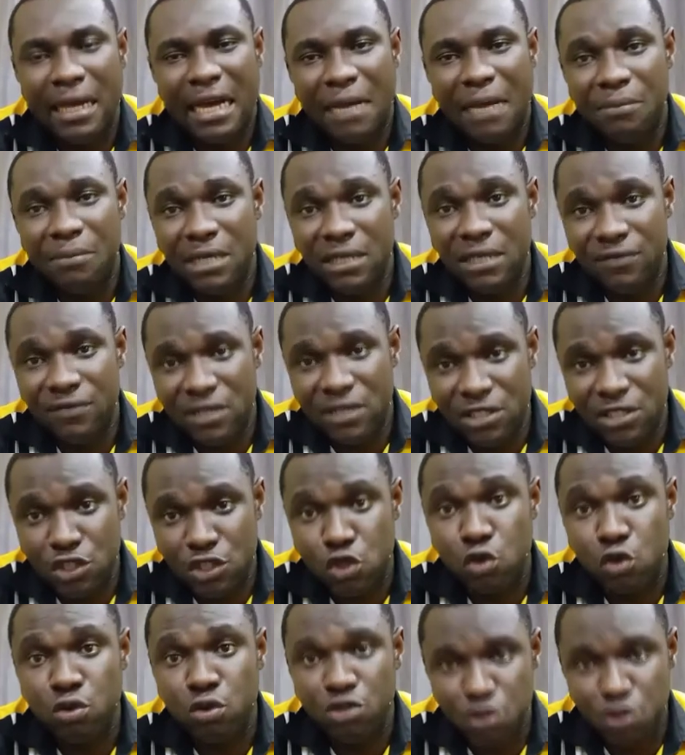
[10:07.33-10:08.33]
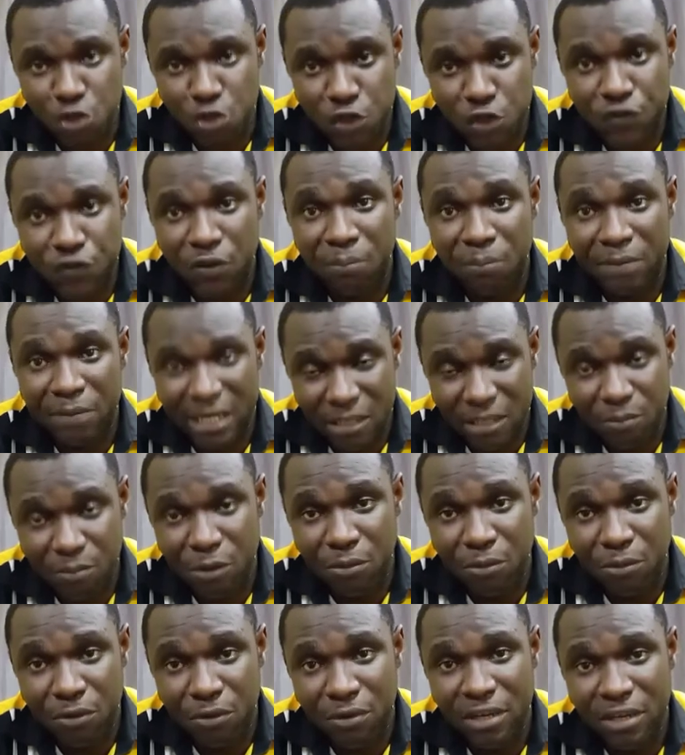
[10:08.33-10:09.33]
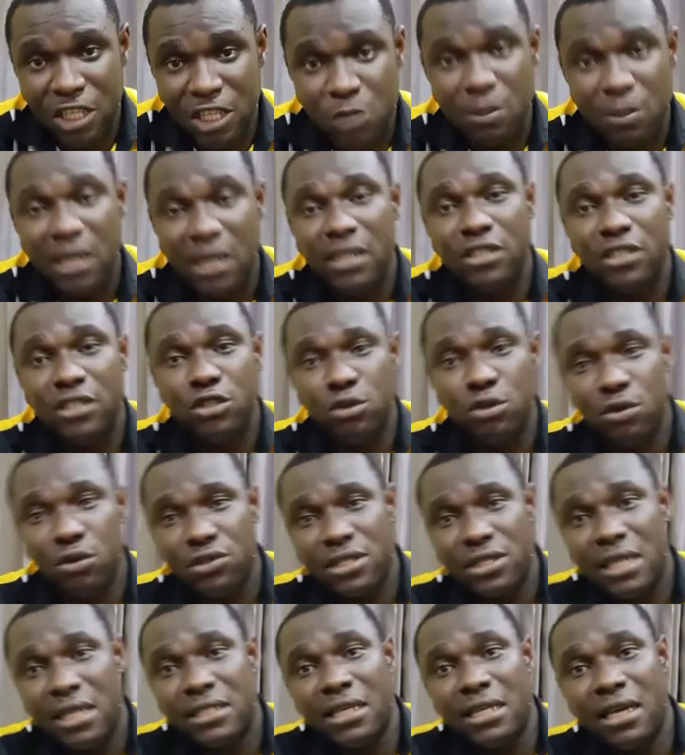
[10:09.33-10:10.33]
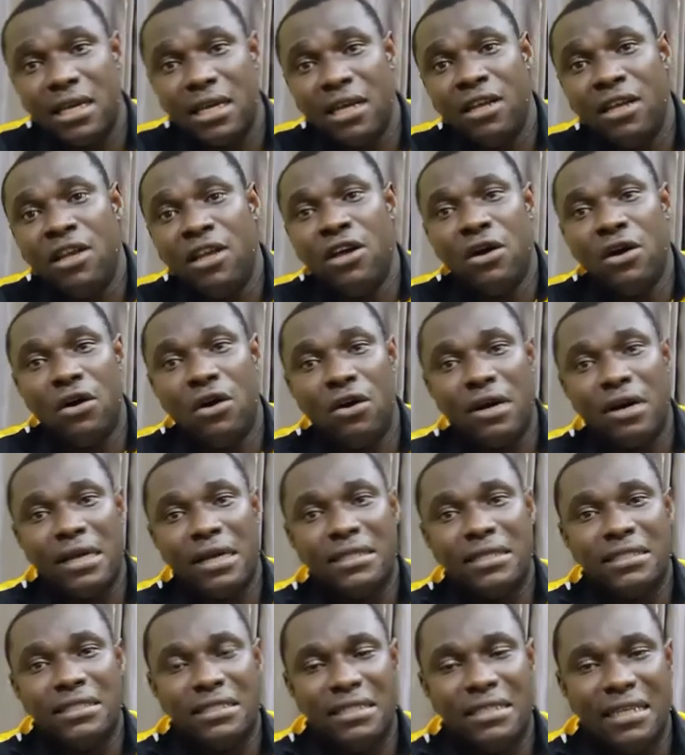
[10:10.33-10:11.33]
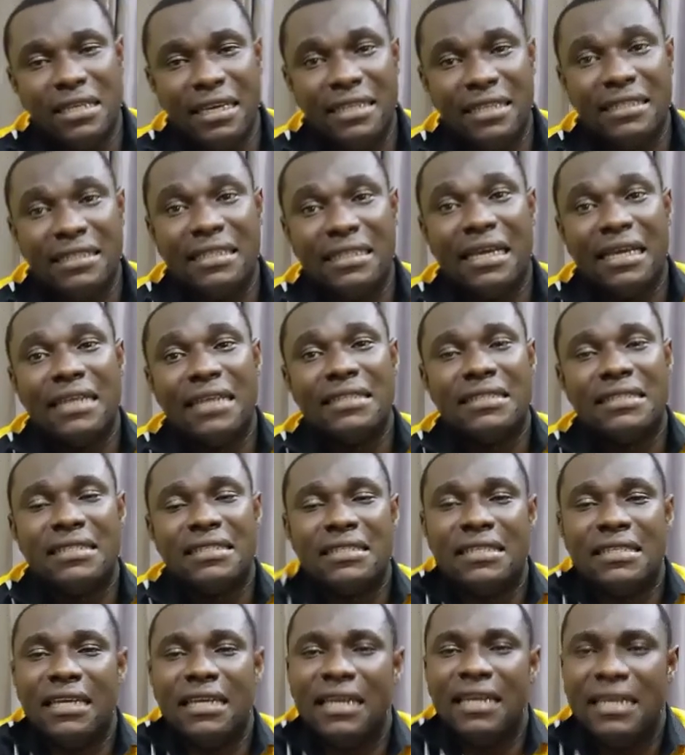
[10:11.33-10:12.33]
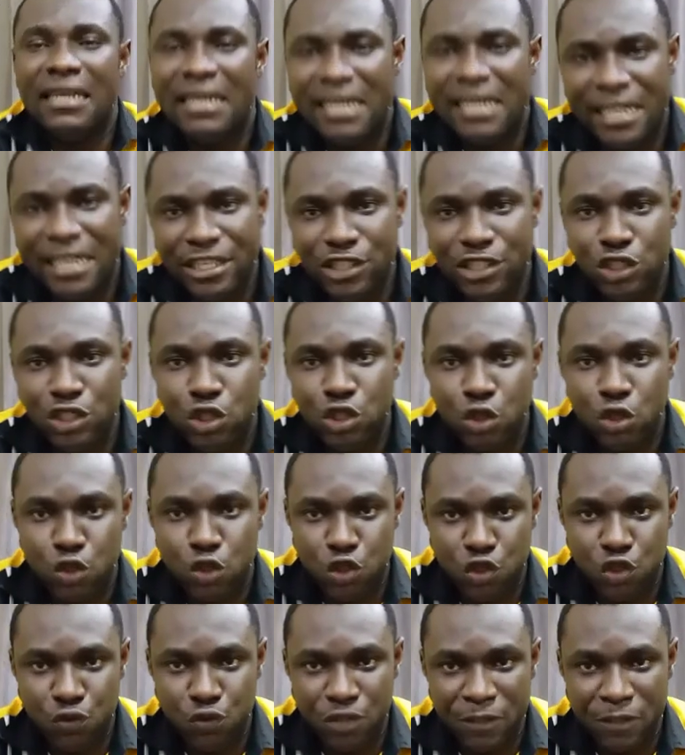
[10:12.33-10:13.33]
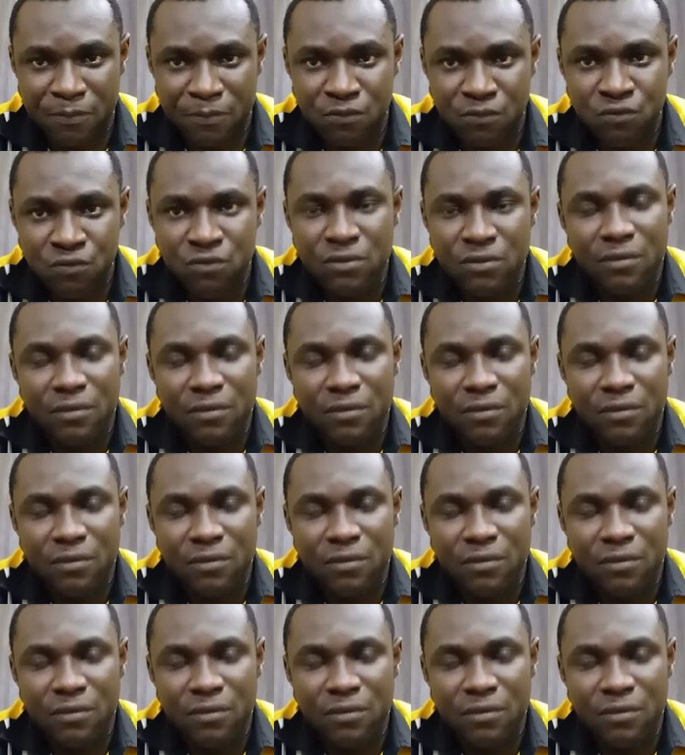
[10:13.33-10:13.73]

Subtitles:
I believe this is good news for many people, especially those that are already in that industry.